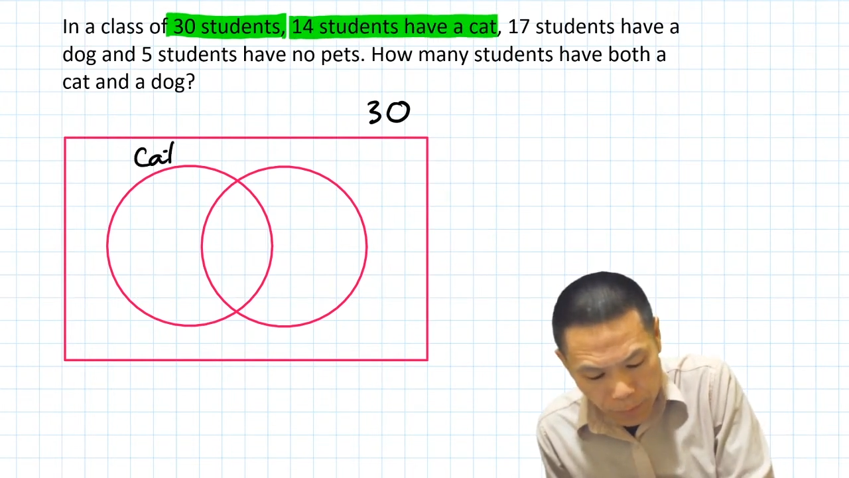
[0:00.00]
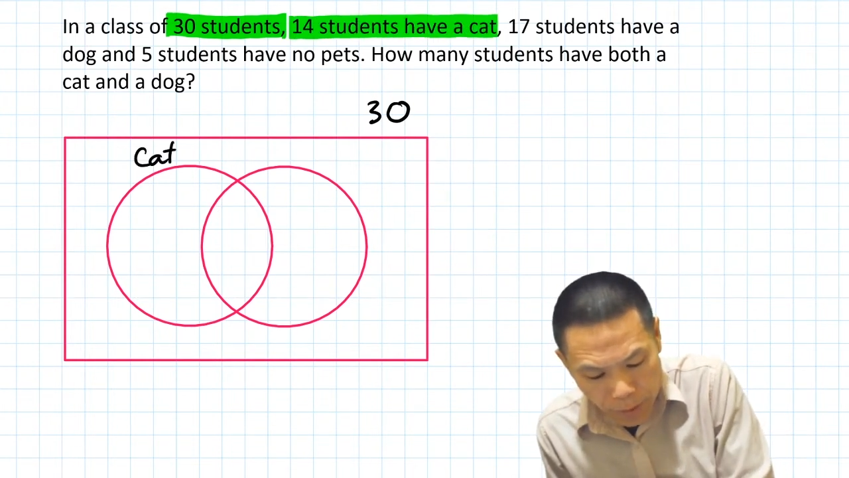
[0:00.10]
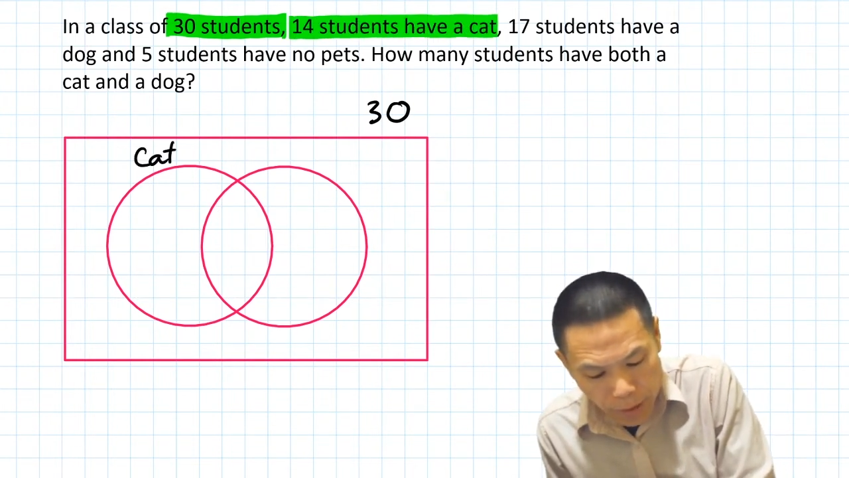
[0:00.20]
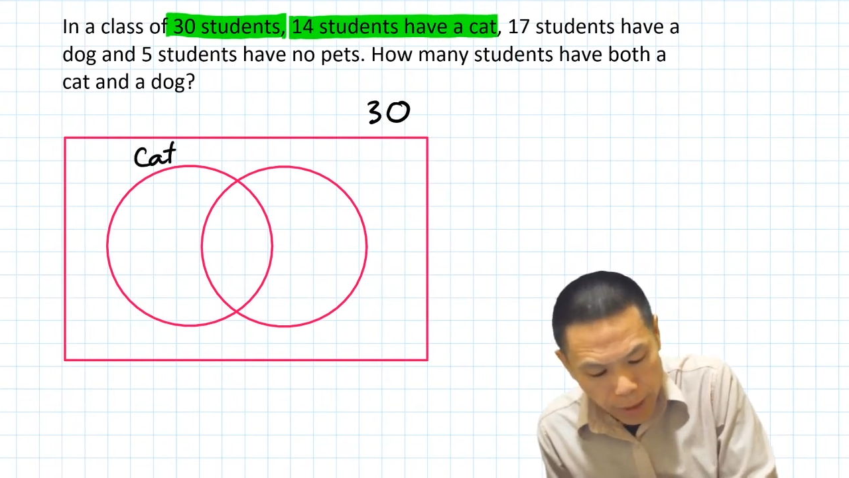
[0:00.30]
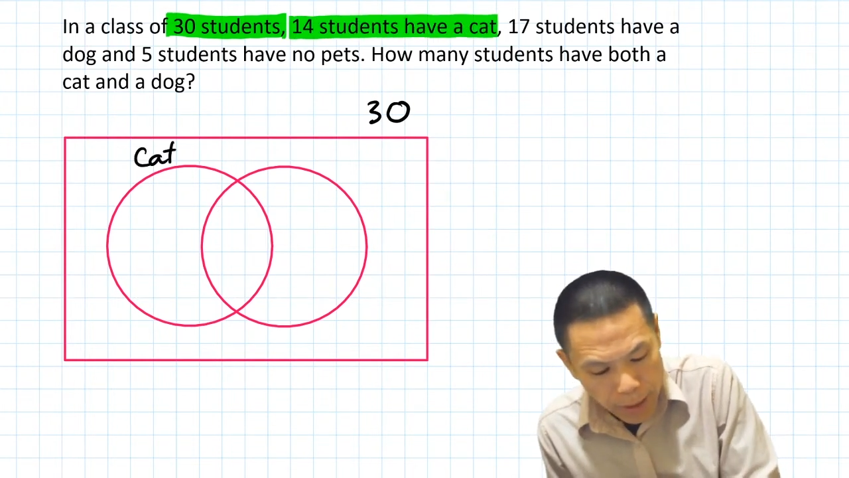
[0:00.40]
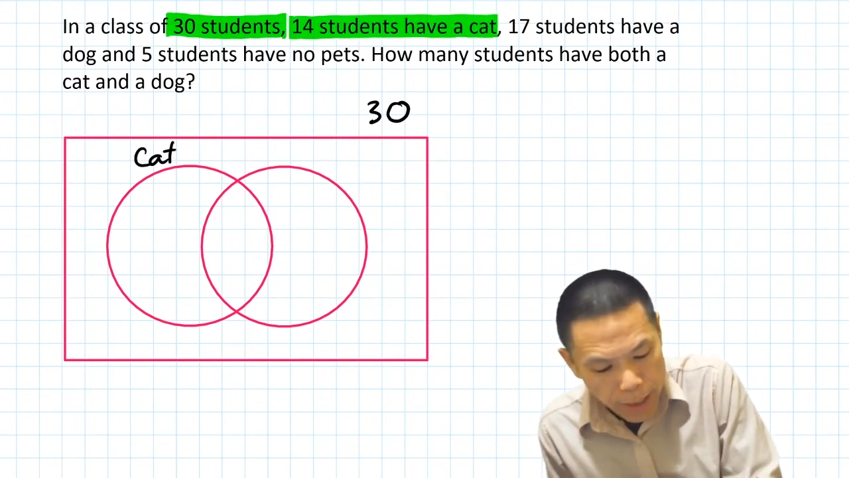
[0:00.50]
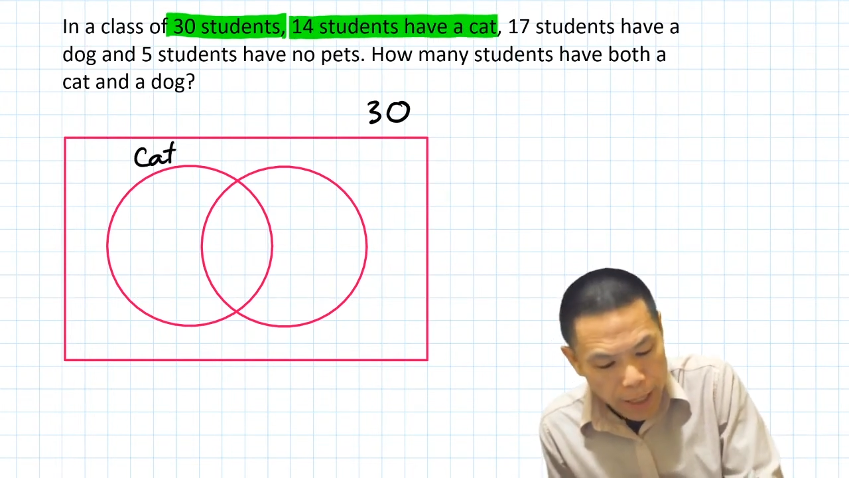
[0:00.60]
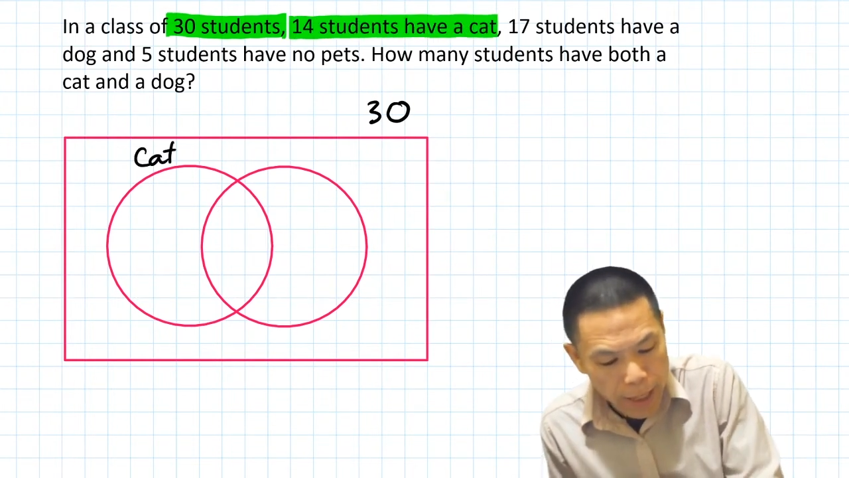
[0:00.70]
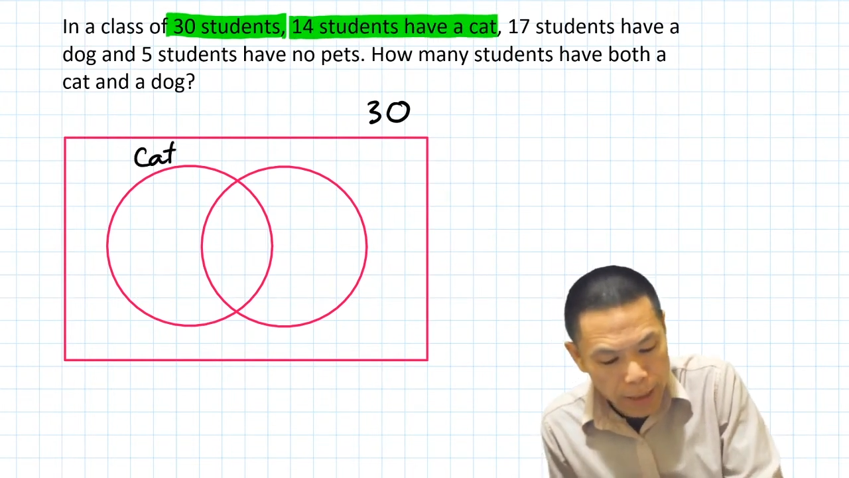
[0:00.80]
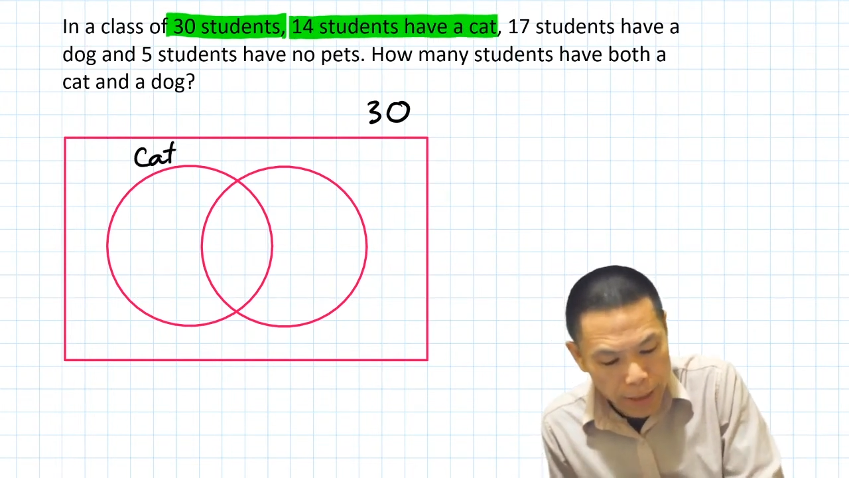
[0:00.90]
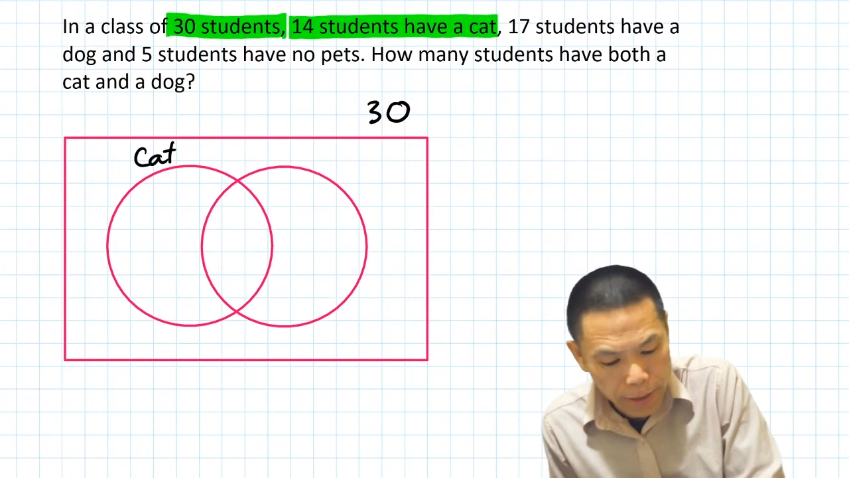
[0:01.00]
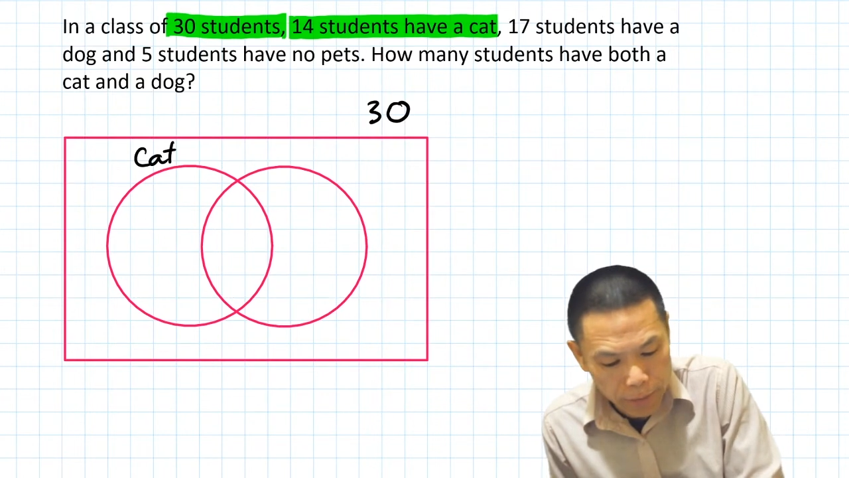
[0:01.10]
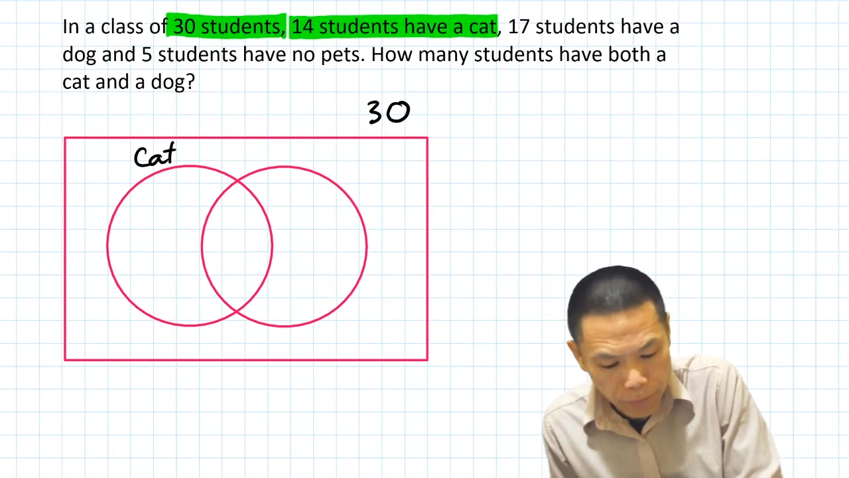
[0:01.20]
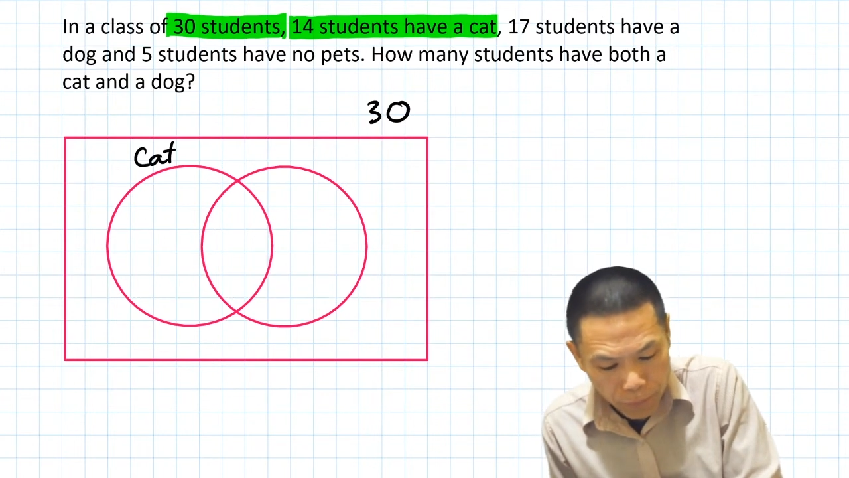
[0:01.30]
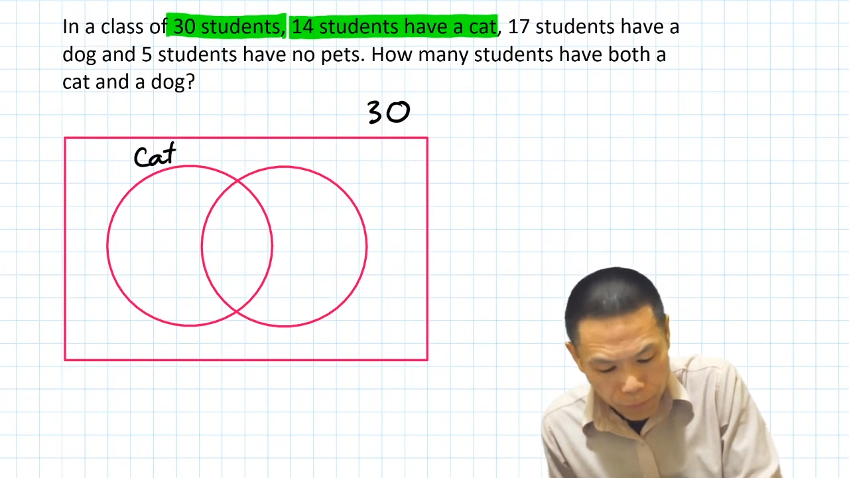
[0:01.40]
Okay, and then